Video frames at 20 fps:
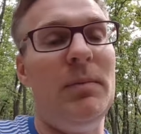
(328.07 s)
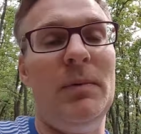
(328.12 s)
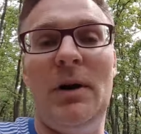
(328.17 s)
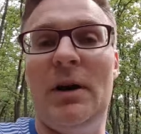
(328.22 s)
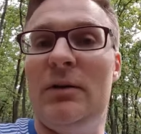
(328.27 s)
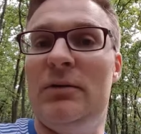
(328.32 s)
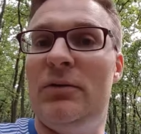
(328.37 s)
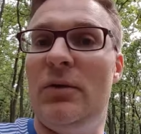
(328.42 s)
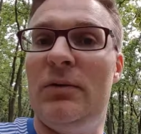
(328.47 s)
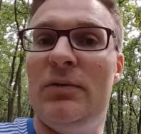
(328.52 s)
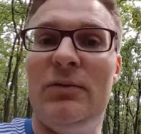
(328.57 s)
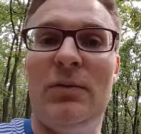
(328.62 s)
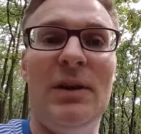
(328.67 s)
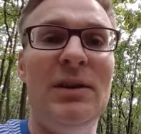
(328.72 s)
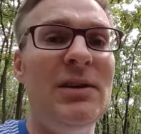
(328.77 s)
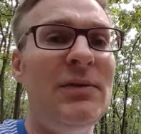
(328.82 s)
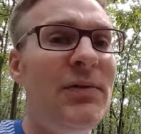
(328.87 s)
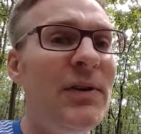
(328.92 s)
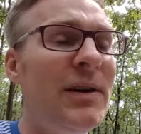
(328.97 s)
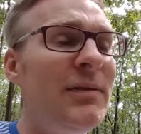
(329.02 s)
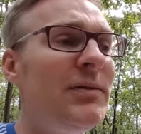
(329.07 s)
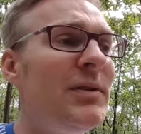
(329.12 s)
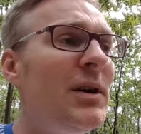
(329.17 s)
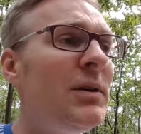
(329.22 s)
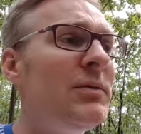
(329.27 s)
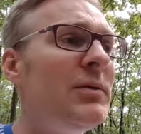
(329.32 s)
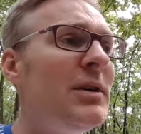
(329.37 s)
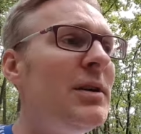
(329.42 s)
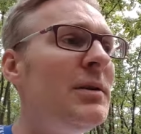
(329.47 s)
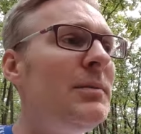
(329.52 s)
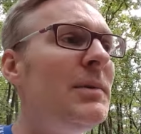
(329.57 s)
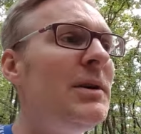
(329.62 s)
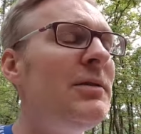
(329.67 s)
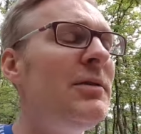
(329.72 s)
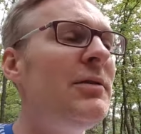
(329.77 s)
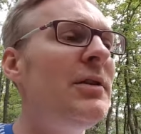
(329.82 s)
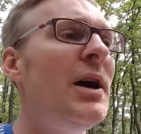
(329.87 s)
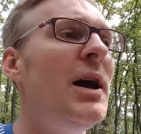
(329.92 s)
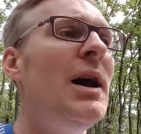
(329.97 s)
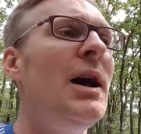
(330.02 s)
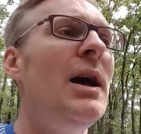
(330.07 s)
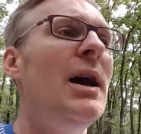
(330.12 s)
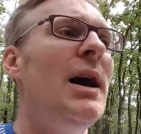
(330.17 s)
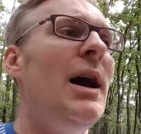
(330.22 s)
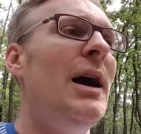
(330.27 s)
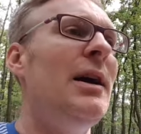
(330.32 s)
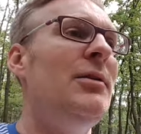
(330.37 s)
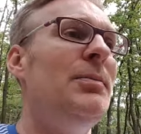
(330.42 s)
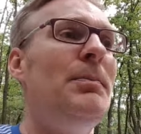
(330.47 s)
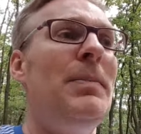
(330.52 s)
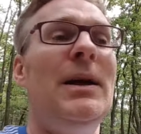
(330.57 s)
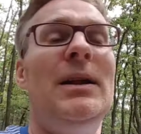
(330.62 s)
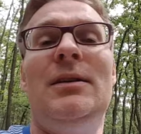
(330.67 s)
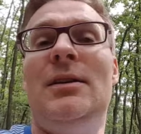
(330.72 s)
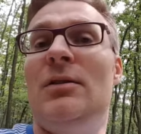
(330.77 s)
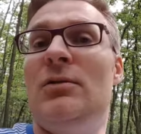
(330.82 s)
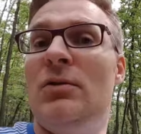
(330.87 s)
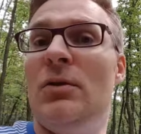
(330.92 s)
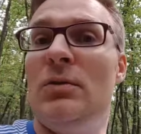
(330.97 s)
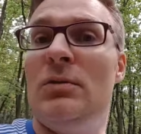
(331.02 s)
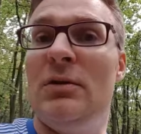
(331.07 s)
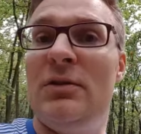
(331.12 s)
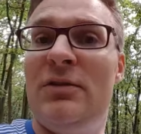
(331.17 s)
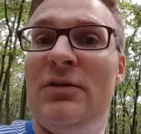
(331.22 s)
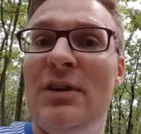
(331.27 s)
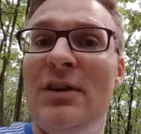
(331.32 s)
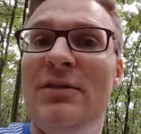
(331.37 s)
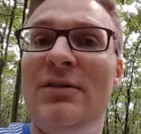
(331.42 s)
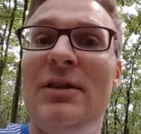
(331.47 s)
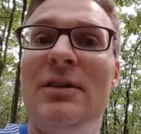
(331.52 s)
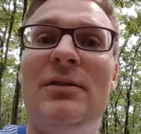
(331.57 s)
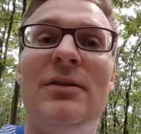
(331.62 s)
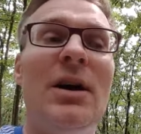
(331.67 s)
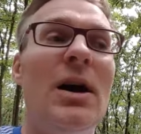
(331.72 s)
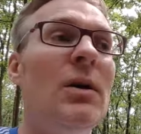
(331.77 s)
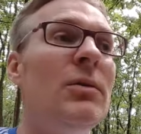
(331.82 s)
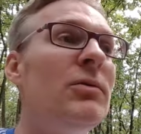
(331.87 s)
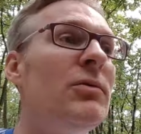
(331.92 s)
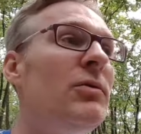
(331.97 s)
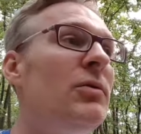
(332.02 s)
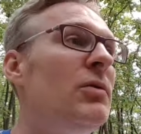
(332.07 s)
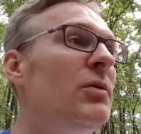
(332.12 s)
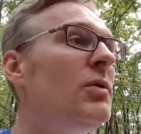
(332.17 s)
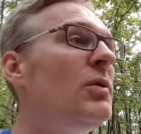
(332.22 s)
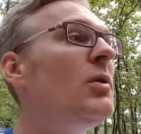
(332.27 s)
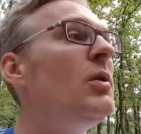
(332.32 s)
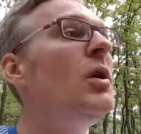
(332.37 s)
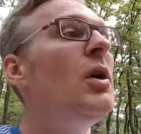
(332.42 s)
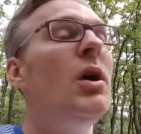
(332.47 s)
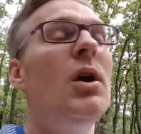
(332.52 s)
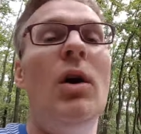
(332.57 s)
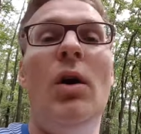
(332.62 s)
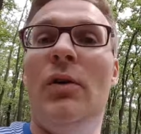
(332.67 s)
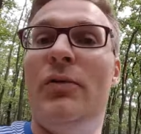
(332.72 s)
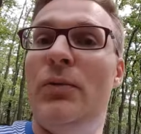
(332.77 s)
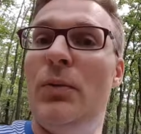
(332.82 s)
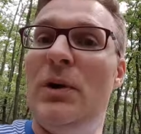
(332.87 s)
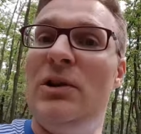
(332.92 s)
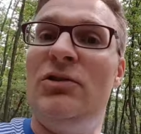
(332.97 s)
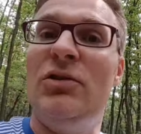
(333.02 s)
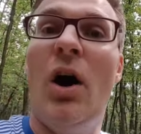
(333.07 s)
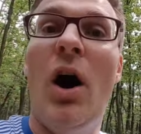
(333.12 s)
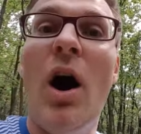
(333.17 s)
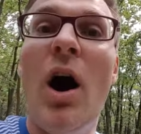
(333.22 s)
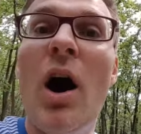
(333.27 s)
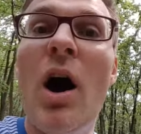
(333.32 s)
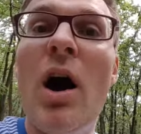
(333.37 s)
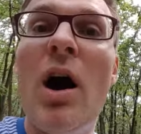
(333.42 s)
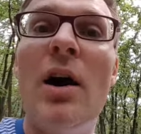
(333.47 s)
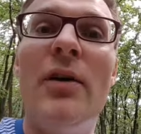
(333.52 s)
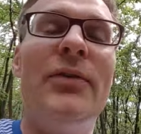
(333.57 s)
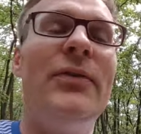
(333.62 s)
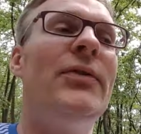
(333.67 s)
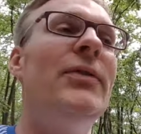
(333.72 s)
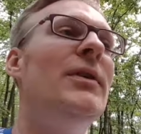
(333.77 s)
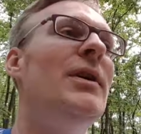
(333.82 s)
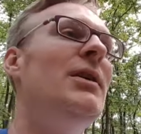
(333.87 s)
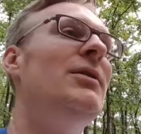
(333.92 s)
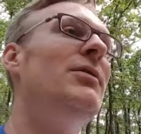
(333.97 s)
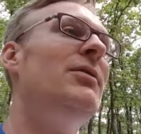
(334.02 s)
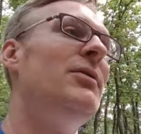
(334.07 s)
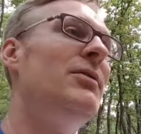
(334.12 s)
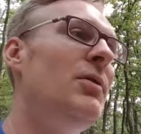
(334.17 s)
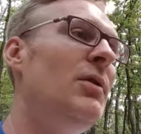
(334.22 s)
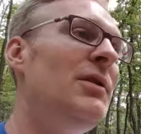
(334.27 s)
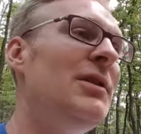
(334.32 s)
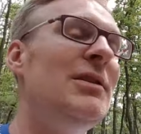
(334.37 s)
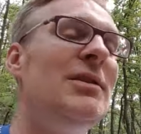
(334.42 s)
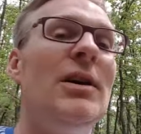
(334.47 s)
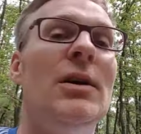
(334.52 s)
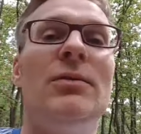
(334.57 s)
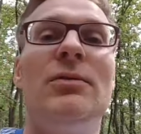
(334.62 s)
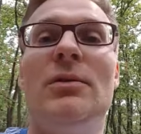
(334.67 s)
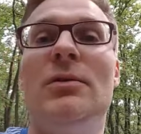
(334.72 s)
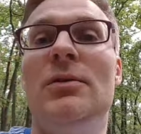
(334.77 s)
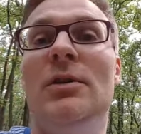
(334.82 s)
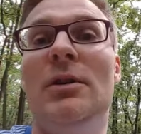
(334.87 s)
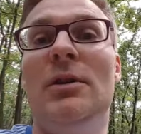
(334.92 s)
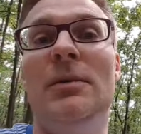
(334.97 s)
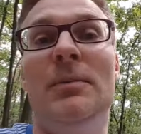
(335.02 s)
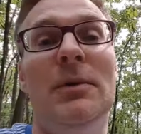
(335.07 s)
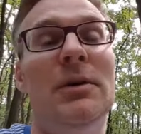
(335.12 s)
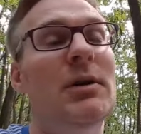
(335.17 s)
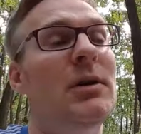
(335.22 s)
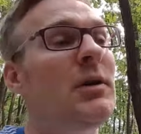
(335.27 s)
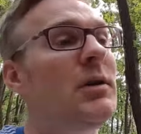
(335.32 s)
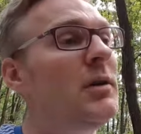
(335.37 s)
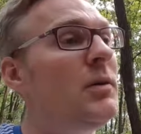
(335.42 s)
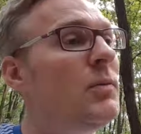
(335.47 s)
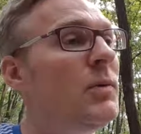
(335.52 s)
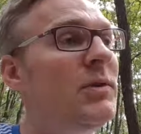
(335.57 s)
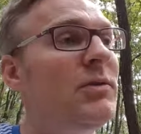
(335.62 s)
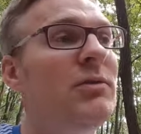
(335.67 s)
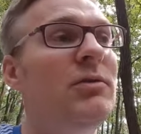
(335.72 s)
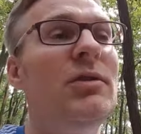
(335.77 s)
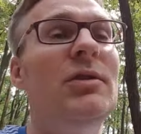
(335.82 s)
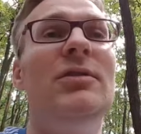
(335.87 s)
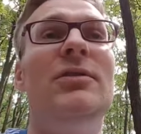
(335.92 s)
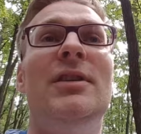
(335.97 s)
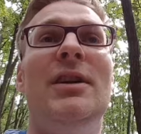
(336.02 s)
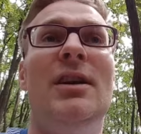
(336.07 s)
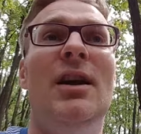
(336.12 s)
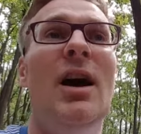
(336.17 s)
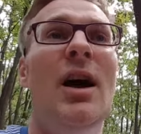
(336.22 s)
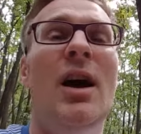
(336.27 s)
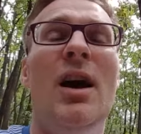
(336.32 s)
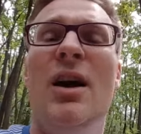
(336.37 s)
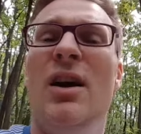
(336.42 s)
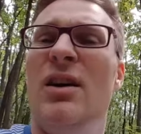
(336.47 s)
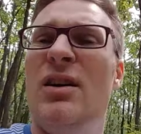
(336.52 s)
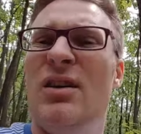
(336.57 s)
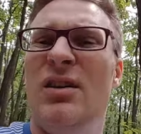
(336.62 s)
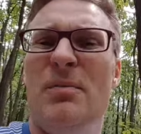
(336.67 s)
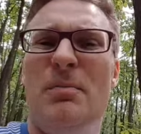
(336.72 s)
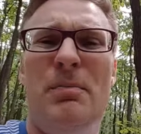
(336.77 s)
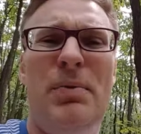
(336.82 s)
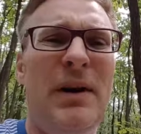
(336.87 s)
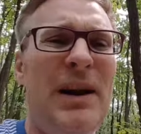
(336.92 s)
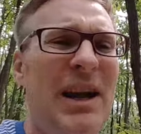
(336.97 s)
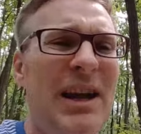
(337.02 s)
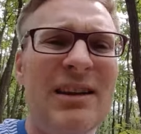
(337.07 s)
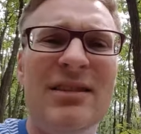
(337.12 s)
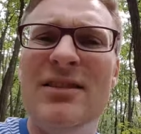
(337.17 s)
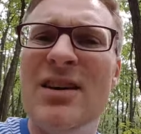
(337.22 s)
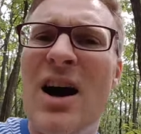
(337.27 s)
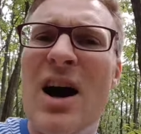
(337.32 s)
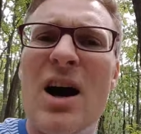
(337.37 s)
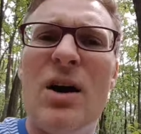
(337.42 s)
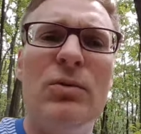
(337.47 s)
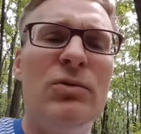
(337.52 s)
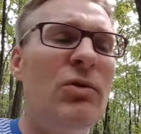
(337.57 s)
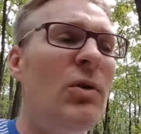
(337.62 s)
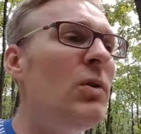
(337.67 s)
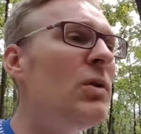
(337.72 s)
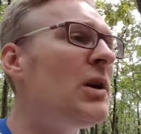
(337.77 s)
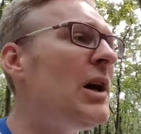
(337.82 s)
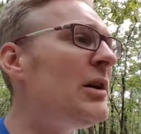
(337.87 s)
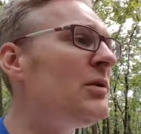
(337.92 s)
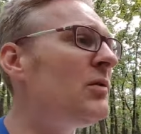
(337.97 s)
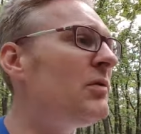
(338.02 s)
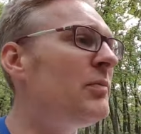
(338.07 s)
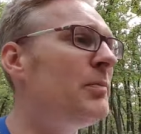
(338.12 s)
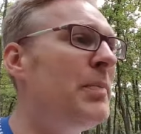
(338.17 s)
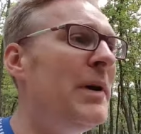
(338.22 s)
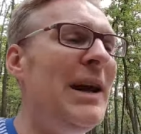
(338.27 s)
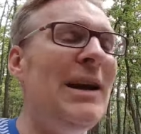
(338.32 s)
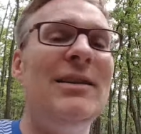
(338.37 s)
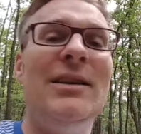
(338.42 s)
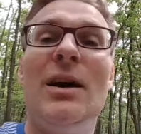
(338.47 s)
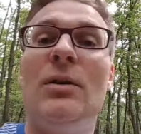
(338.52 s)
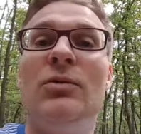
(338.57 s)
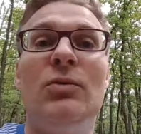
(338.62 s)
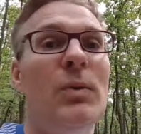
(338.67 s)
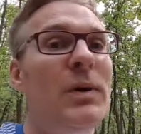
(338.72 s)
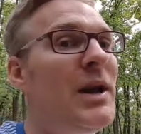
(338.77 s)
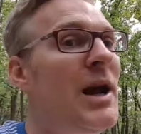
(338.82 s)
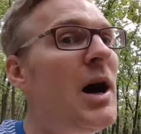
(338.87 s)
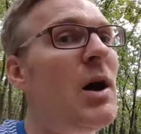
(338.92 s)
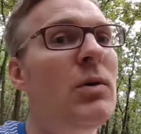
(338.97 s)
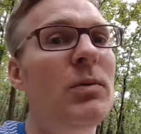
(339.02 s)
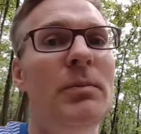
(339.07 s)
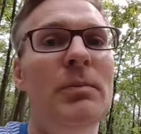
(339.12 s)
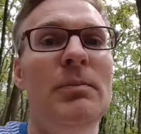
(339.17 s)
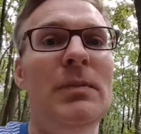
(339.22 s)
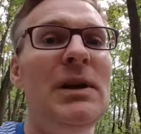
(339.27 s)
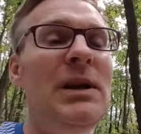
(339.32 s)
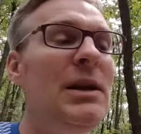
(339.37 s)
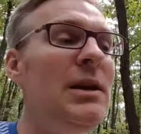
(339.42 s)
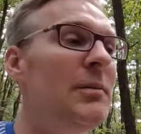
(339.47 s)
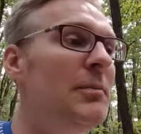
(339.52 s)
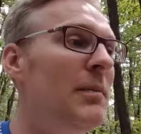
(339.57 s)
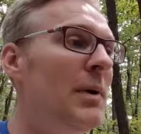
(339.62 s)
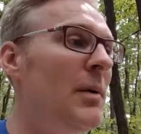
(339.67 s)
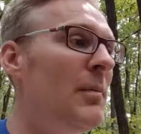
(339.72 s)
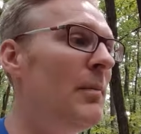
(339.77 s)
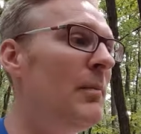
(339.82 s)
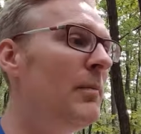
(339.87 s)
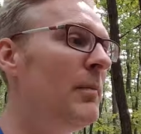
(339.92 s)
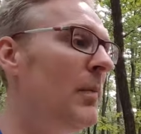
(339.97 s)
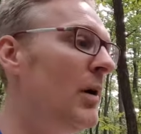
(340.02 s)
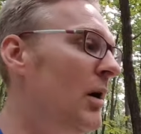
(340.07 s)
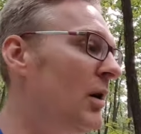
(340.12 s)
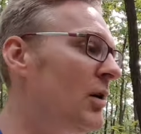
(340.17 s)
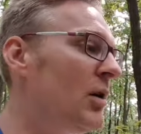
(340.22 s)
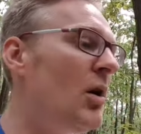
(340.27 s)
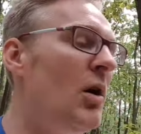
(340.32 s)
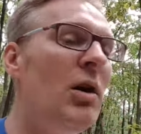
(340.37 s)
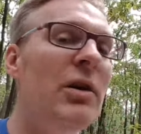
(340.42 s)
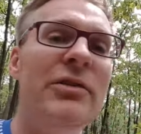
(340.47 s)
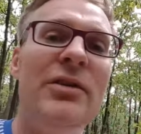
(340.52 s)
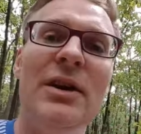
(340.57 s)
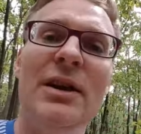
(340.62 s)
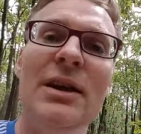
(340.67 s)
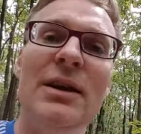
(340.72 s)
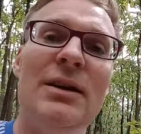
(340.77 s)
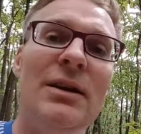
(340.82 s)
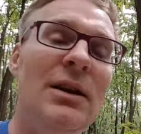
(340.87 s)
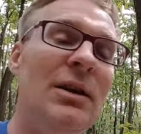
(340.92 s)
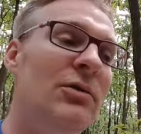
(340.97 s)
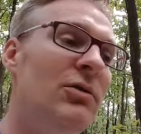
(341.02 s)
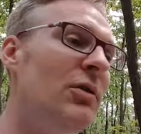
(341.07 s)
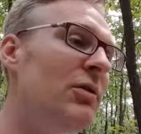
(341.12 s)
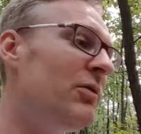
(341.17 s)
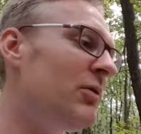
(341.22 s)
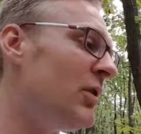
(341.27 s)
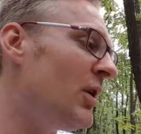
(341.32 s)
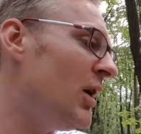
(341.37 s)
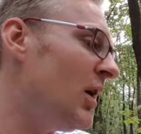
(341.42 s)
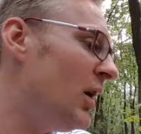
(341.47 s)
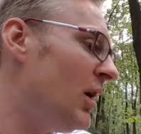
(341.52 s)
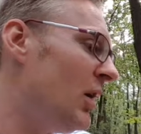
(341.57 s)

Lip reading: I drove 25,000 kilometers. I spent in total 60,000 euro, of which half is 30,000 kilo, was just in breakdowns, all kind of breakdowns without me causing it. It just